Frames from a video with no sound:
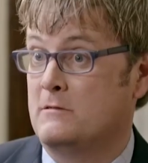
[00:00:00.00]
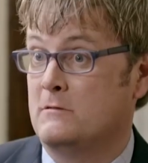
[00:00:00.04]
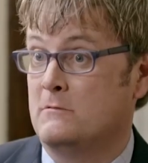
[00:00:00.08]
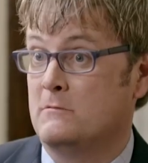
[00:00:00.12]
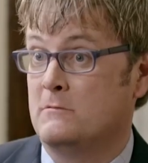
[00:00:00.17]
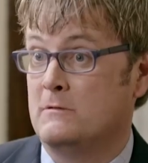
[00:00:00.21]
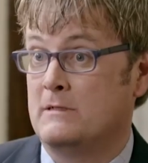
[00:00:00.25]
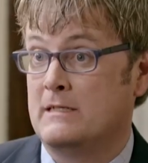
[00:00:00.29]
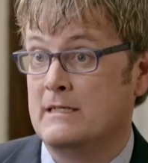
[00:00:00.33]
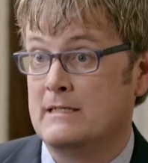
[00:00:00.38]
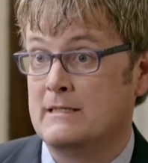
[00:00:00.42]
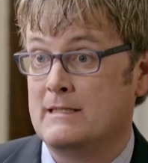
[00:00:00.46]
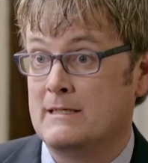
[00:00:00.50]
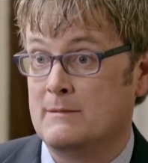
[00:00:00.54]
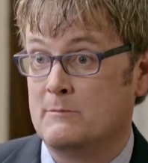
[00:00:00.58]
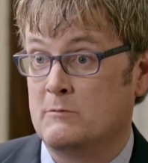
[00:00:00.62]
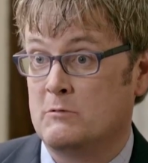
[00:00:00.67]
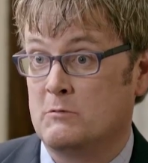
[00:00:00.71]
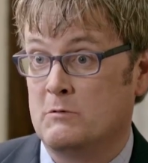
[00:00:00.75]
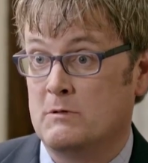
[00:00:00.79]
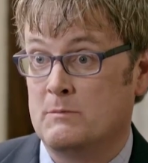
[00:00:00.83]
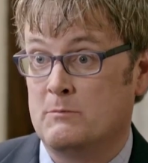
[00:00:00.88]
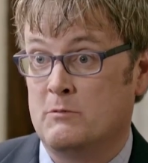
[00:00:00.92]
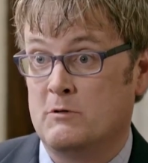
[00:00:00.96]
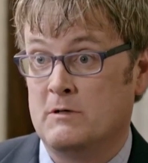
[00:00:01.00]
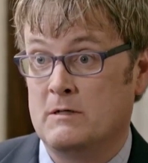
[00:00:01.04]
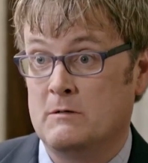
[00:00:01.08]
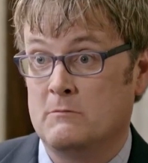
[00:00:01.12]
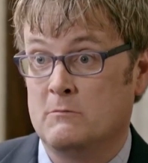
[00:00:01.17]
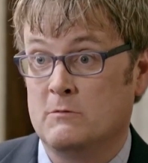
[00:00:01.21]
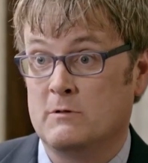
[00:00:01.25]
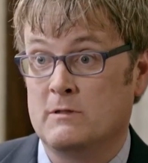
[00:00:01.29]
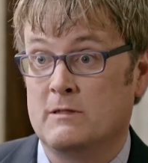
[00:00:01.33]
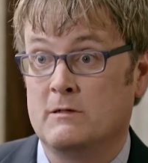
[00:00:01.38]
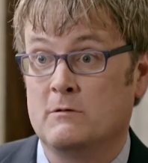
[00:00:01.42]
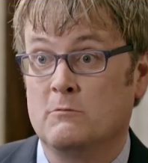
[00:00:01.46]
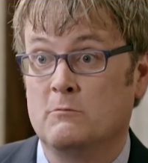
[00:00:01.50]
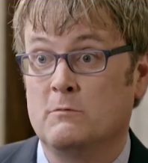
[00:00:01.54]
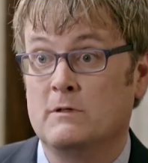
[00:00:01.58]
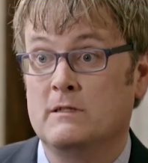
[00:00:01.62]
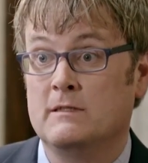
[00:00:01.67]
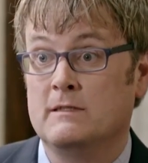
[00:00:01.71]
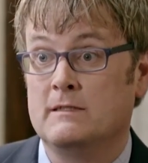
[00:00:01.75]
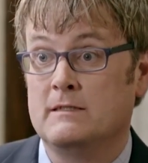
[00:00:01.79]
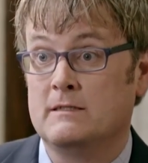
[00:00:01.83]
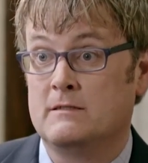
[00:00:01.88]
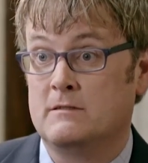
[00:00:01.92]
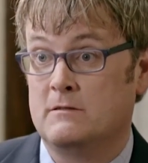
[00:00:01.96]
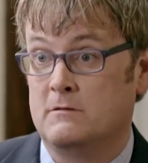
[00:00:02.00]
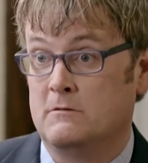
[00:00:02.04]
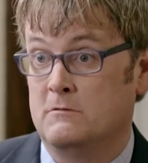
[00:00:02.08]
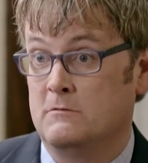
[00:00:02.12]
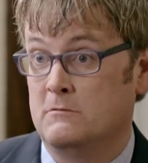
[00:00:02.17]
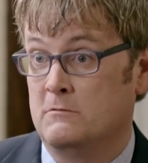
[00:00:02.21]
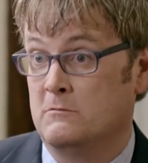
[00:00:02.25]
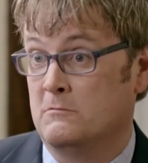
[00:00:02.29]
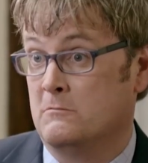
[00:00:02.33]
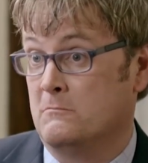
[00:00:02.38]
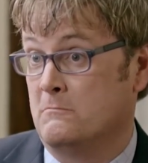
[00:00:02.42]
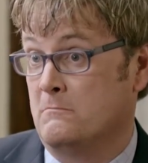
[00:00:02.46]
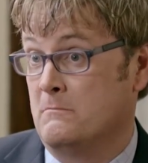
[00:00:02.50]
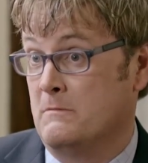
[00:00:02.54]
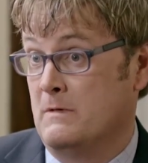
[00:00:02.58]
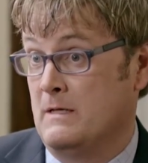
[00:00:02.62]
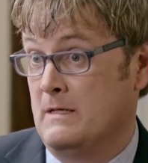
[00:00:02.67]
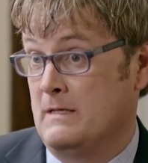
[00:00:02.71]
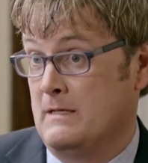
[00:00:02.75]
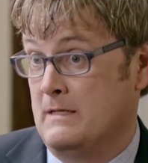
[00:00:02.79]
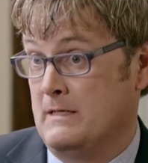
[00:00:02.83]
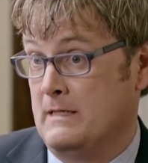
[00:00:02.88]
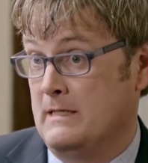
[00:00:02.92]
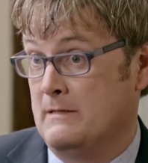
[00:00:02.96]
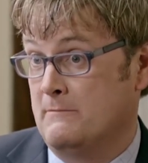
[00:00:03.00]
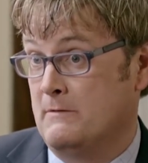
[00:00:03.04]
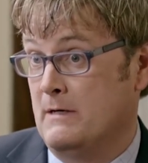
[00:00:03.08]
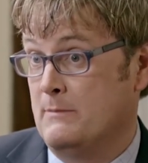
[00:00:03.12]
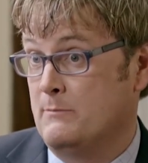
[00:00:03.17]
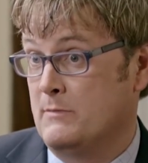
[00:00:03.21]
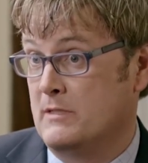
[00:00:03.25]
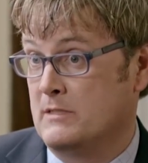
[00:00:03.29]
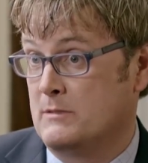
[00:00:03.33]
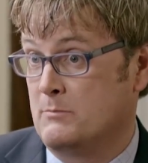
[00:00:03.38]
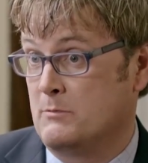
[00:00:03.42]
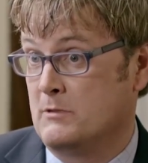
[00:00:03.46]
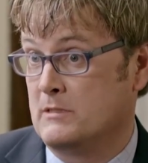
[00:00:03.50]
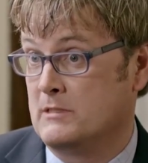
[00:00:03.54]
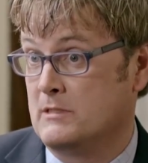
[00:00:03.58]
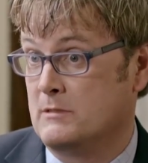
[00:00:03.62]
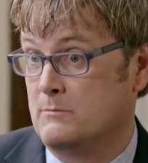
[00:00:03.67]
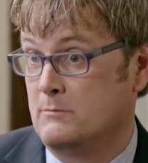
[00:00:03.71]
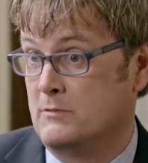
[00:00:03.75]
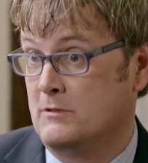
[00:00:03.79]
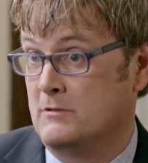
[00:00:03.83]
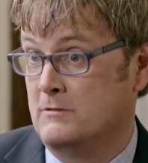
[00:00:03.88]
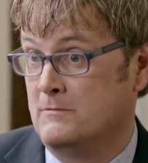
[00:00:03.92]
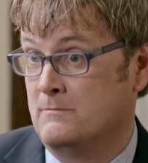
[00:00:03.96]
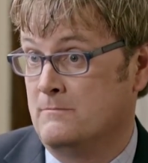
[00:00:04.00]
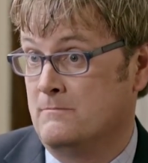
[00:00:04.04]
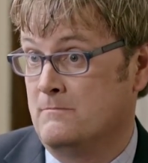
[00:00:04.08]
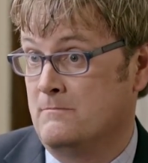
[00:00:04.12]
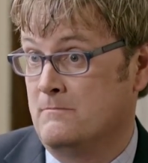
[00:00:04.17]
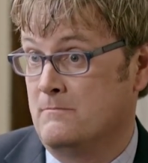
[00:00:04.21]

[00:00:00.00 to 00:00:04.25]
to get them to a point where they're willing to give up this principle?